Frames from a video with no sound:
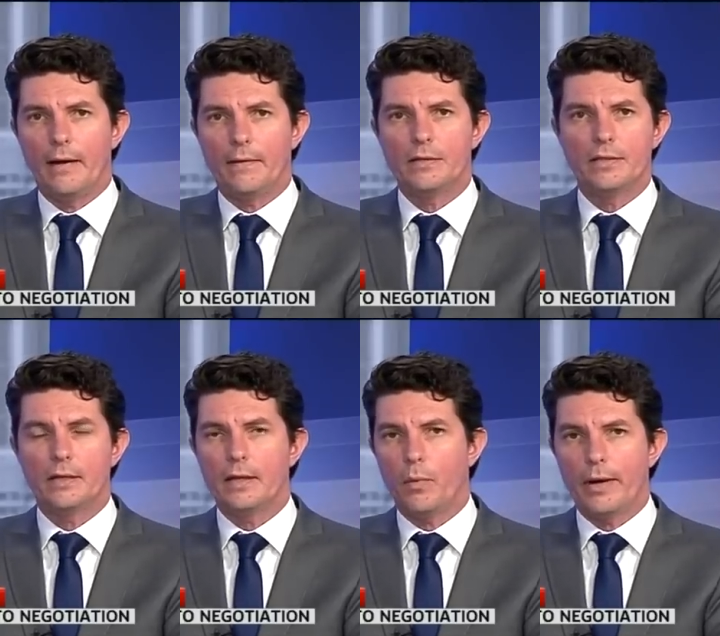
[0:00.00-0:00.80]

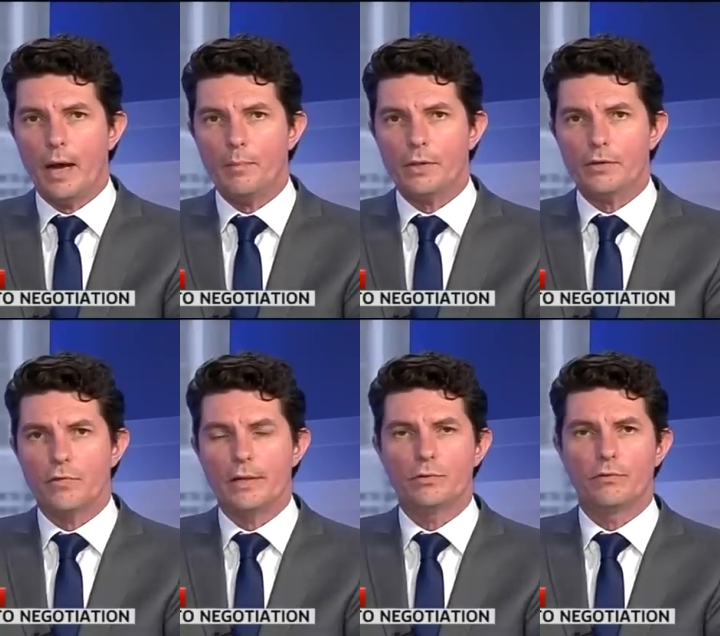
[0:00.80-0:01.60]
Sydney went up because
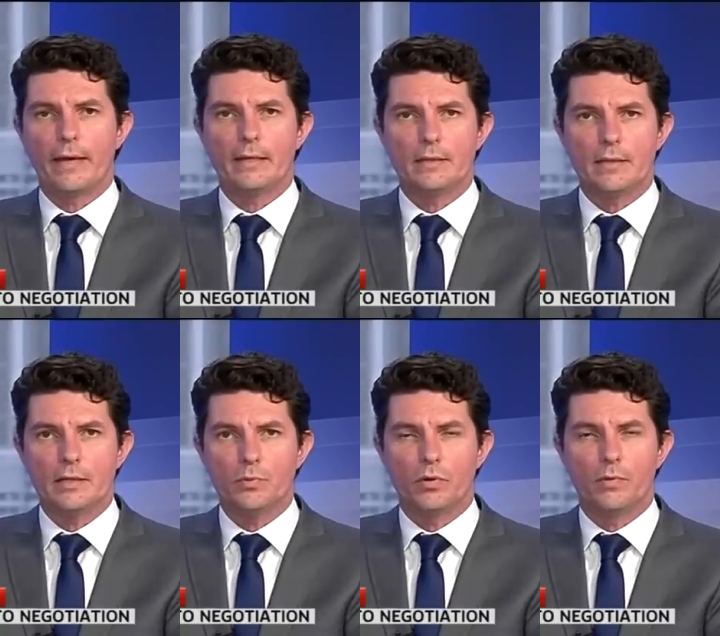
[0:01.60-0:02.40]
rental
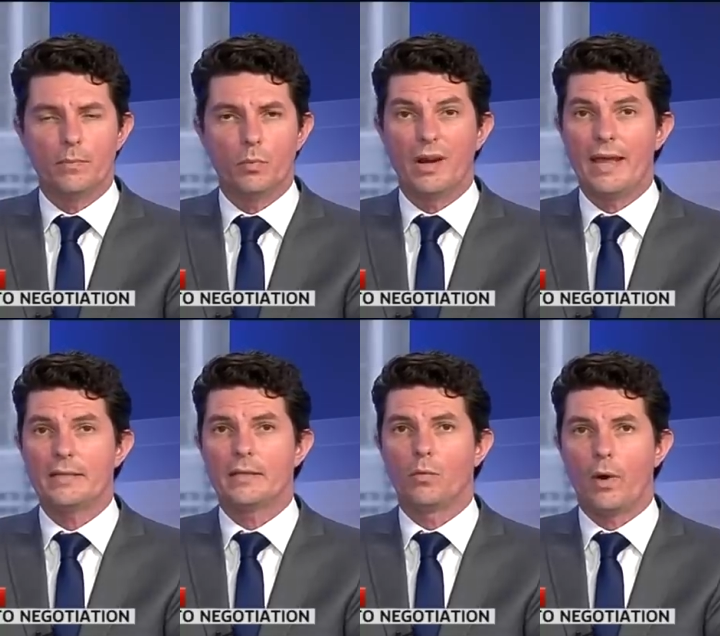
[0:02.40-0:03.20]
vacancies were less
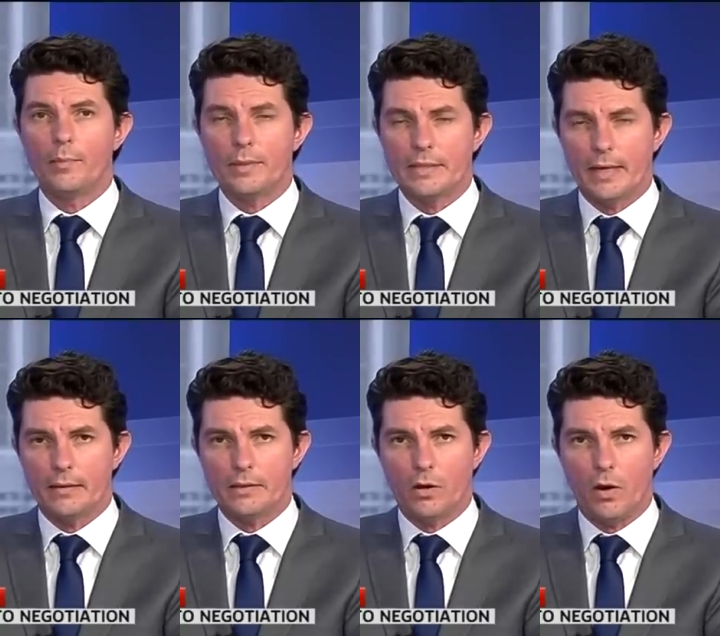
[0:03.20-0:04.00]
than 1% at
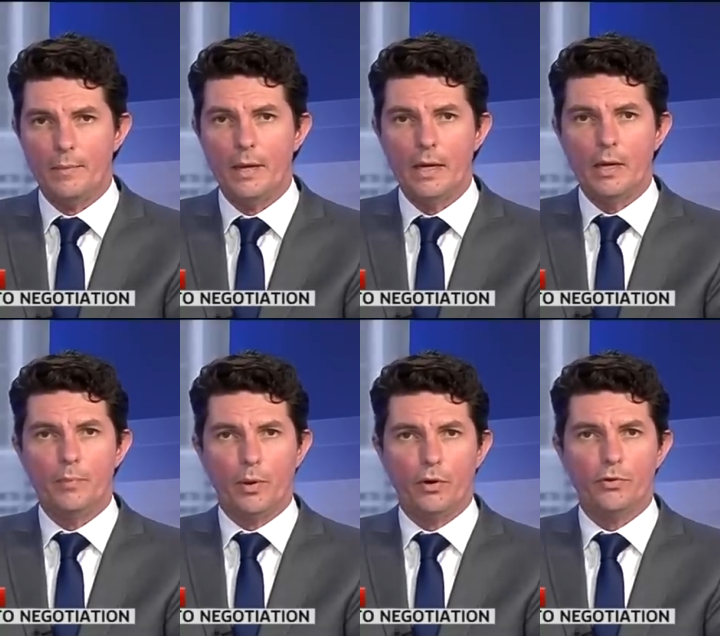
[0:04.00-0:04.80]
the time.
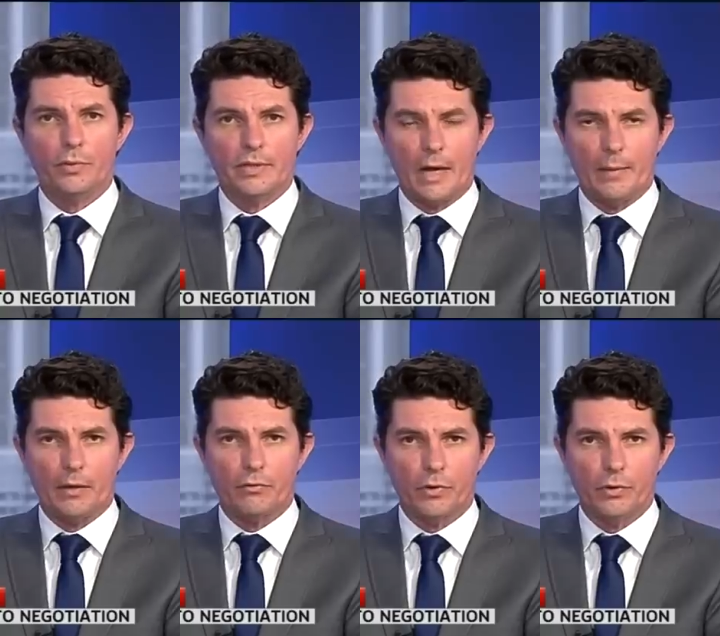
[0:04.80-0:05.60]
Perth was coming
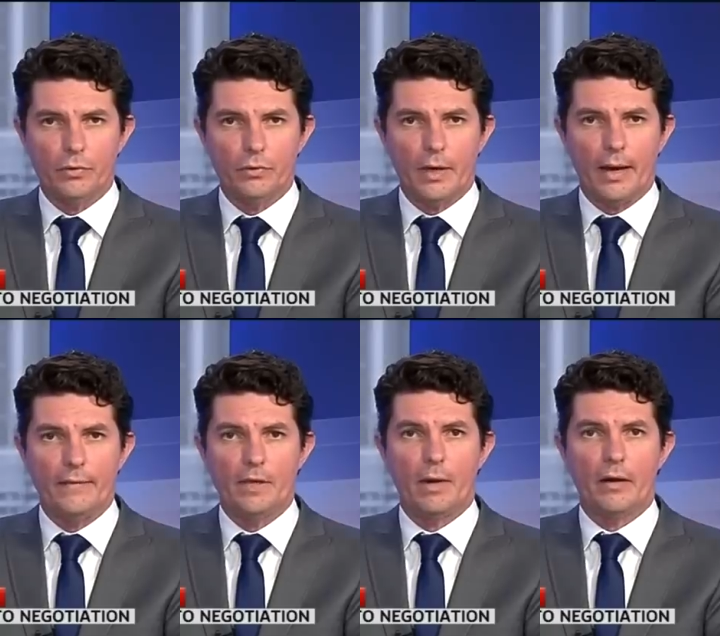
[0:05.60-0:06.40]
through
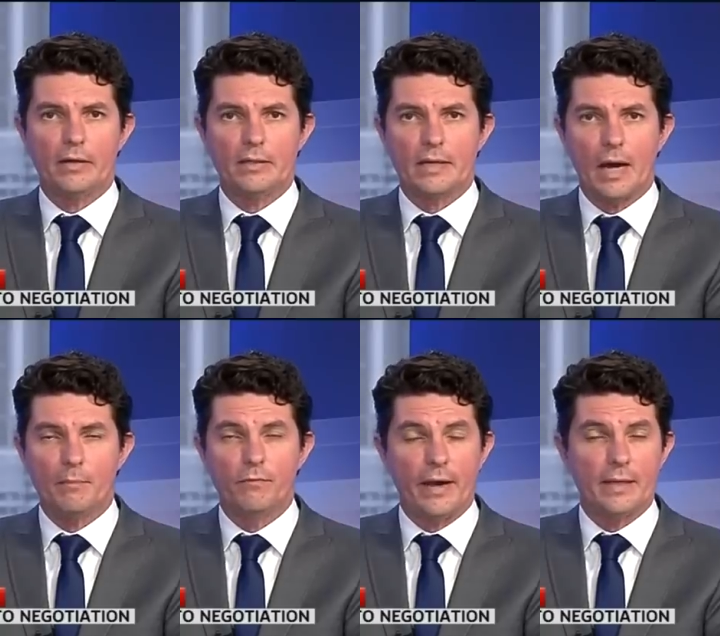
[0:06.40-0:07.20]
the America's Cup.
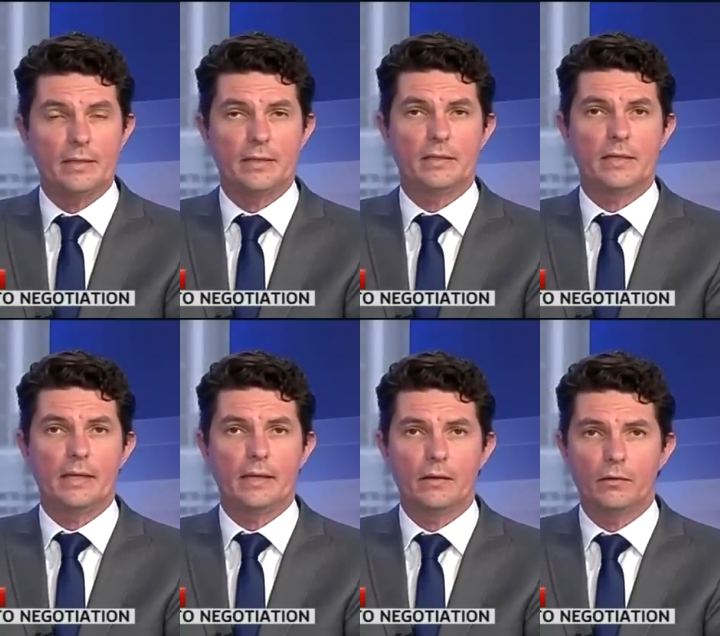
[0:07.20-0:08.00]
Vacancies
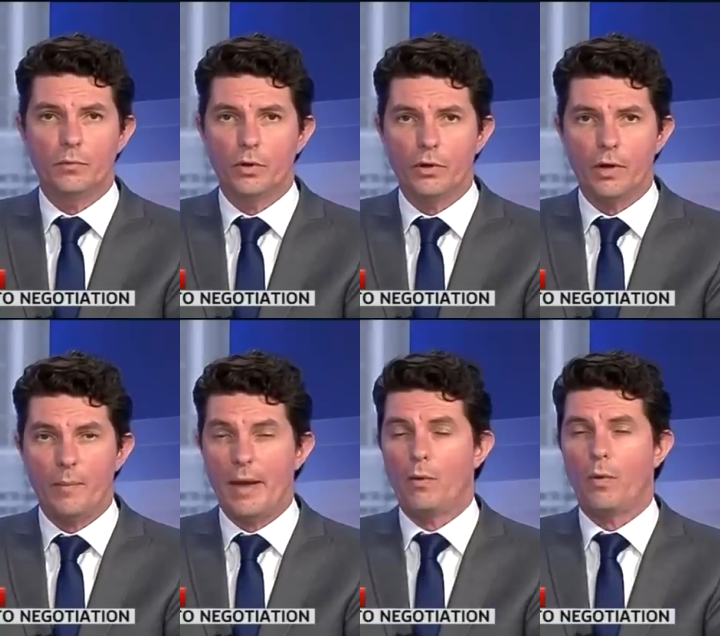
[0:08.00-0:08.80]
here were
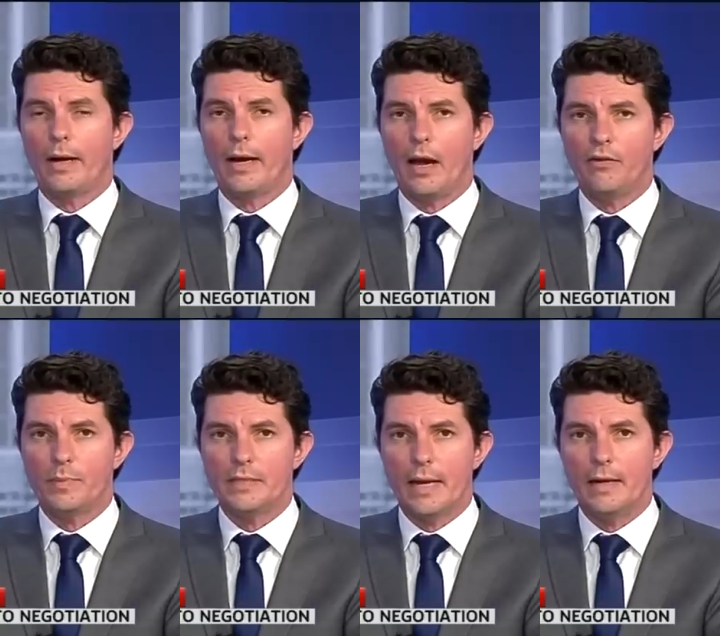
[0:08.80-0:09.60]
about
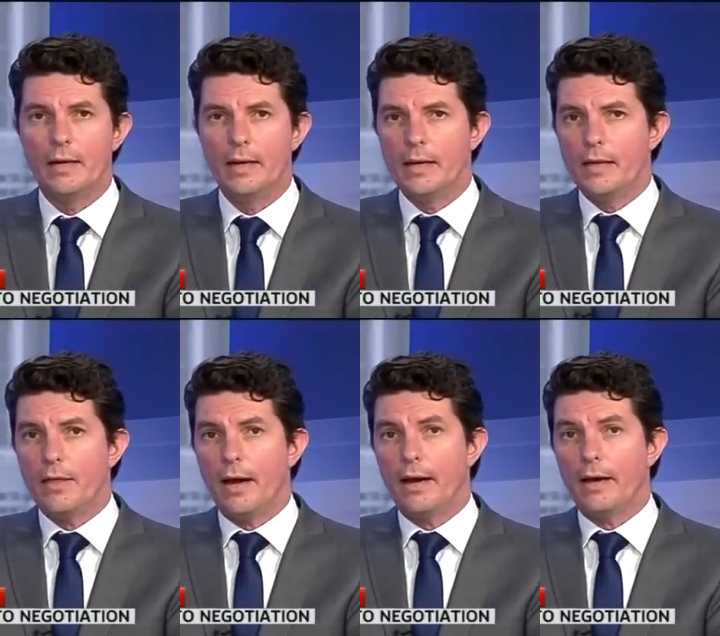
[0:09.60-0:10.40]

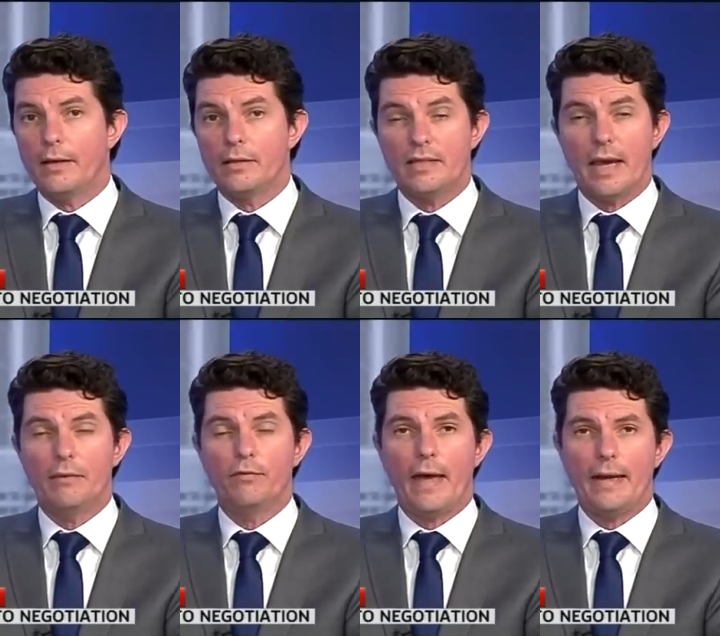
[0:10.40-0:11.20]
1.5%. Stayed
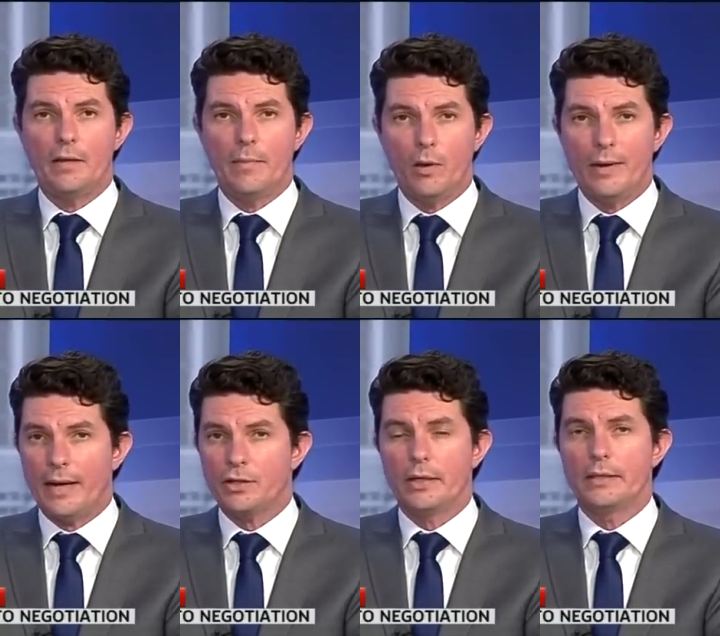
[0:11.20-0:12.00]
flat in Melbourne,
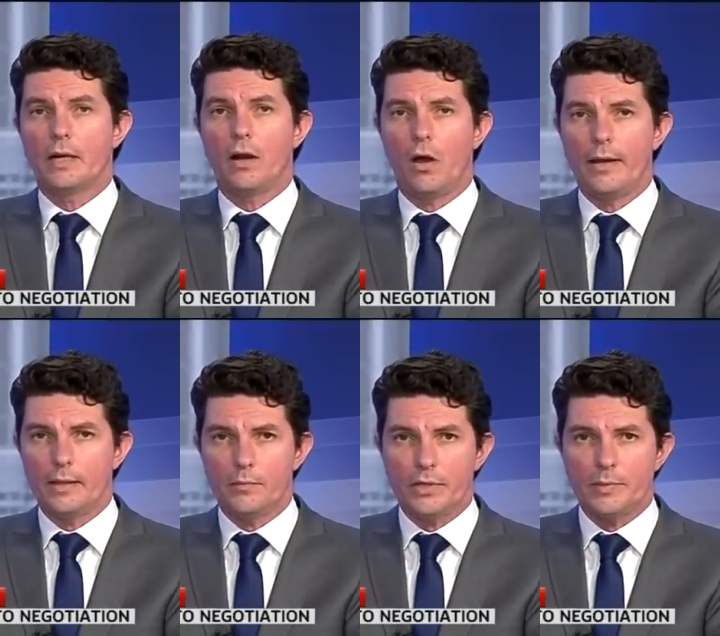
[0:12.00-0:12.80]
actually declined
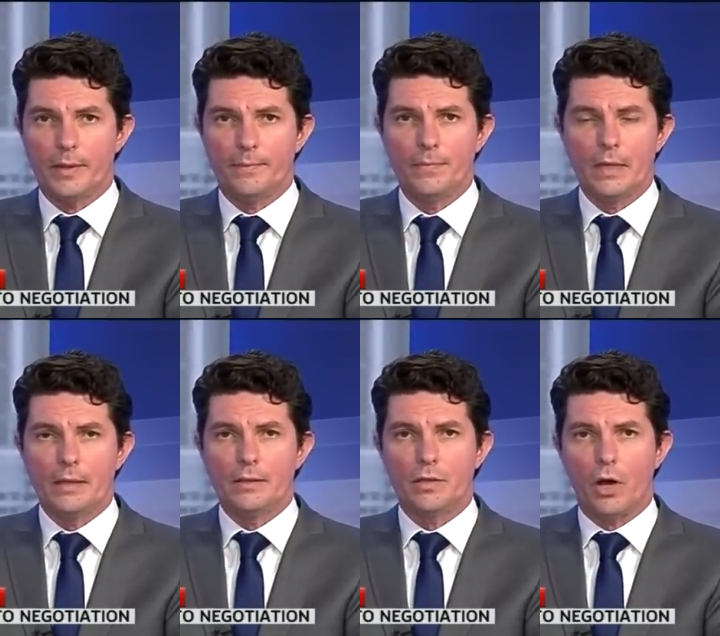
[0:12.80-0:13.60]
in Brisbane.
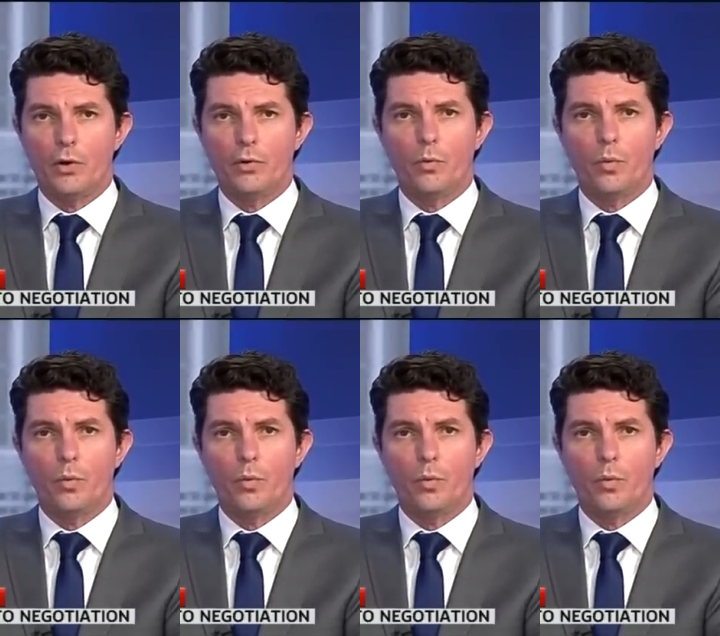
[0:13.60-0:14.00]
So